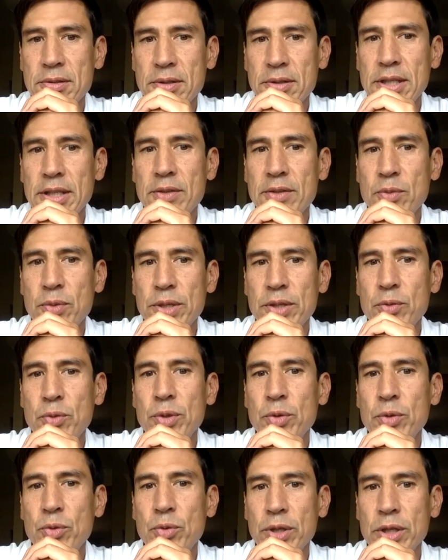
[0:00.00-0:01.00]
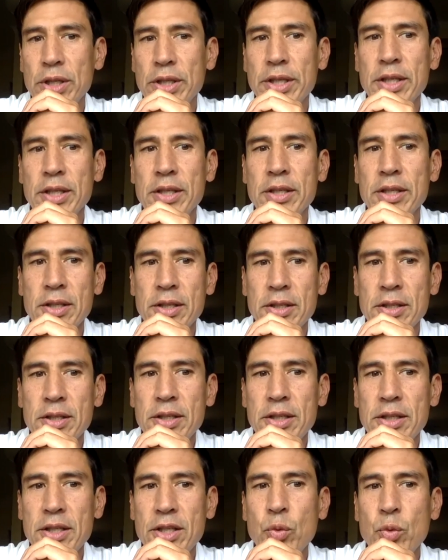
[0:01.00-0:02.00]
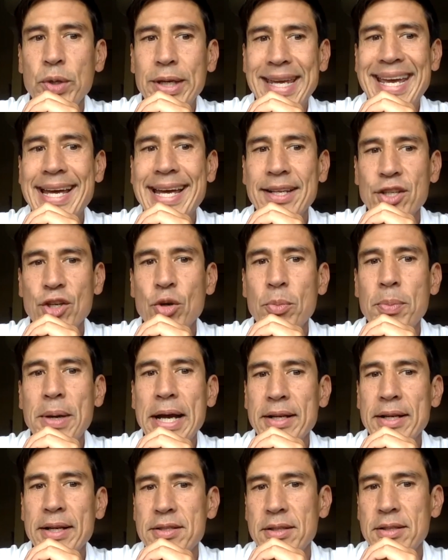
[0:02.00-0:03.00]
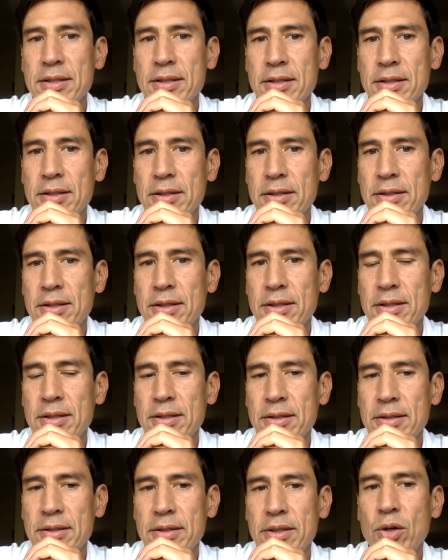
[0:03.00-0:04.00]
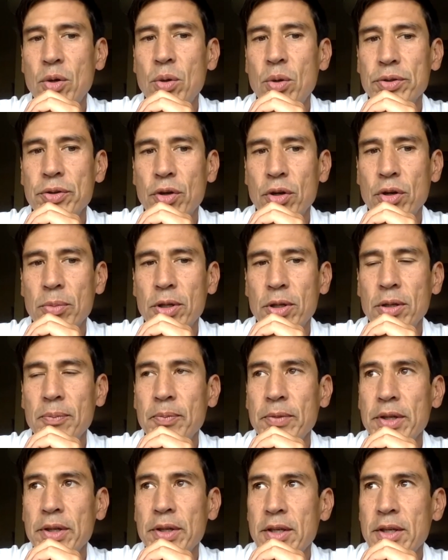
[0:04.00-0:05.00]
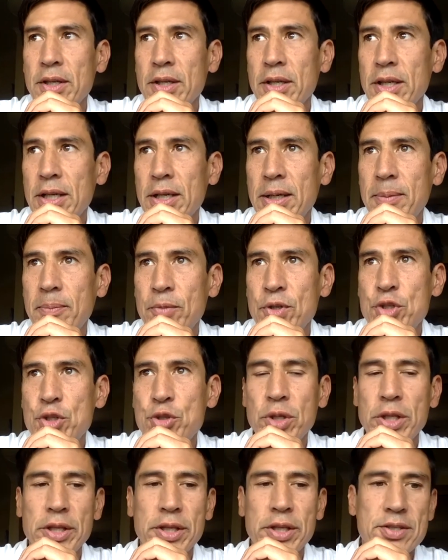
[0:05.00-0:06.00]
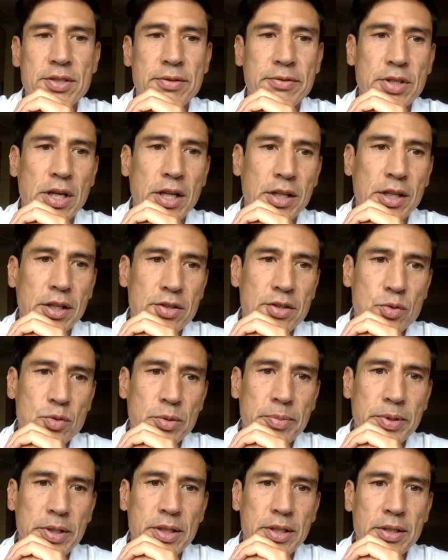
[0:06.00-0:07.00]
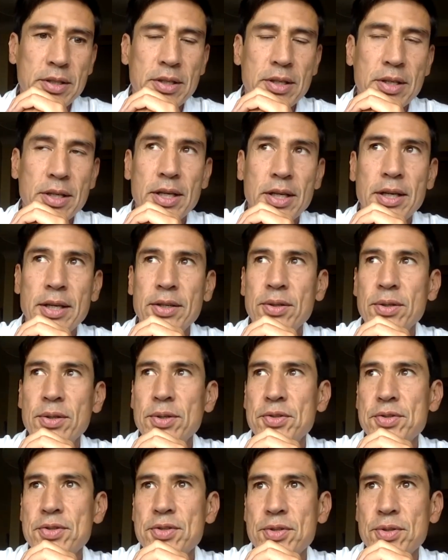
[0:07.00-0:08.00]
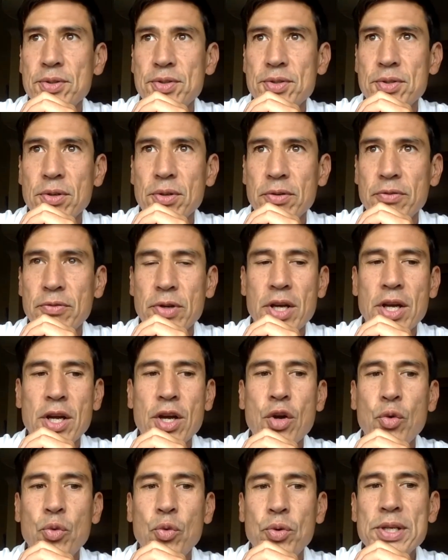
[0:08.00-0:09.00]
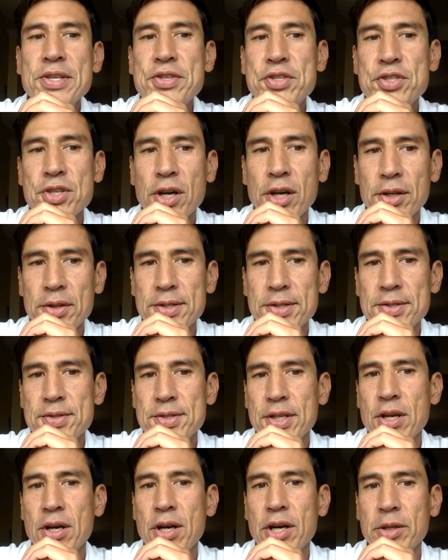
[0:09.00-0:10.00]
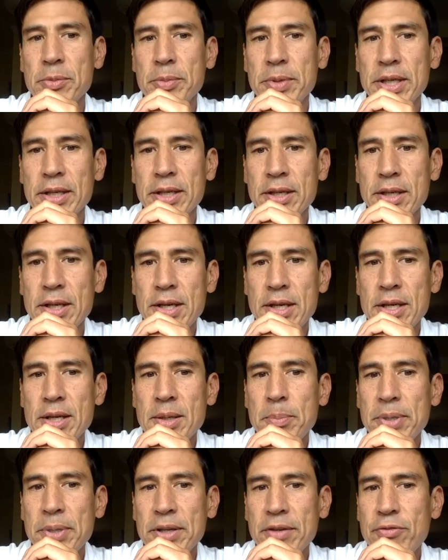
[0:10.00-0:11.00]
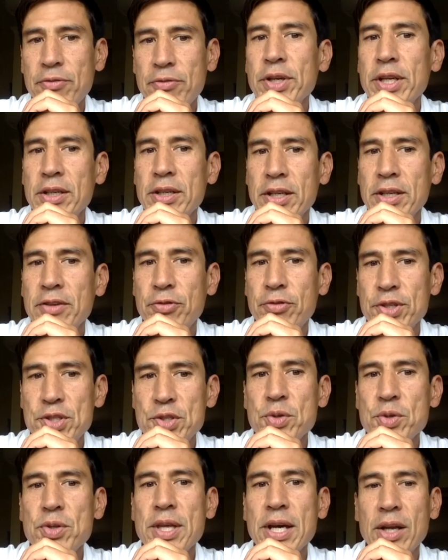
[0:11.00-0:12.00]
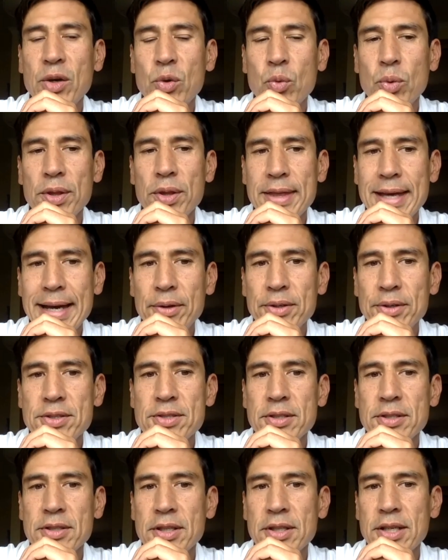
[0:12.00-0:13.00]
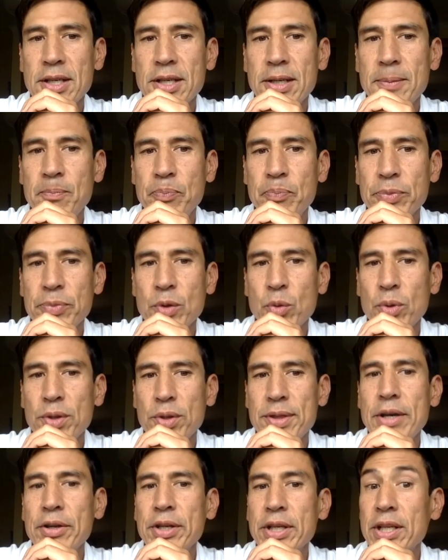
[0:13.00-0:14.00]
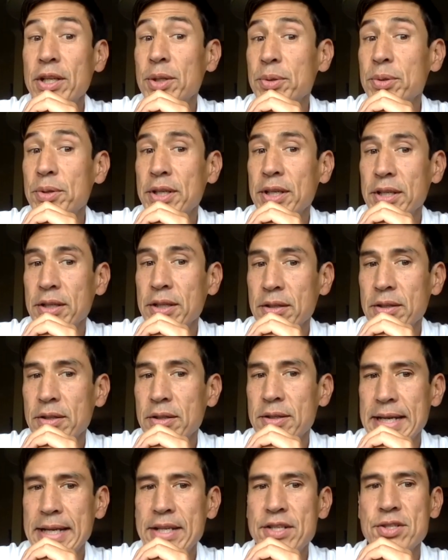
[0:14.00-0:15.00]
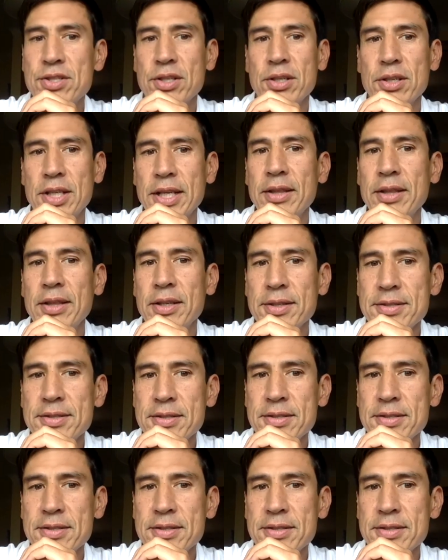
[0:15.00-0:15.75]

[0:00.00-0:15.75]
right? We we really, you know, we can't go back to the the, the old normal. Um, trillions of dollars will be uh, used to sort of restart this economy, but if we if we do that without um, without including nature in this,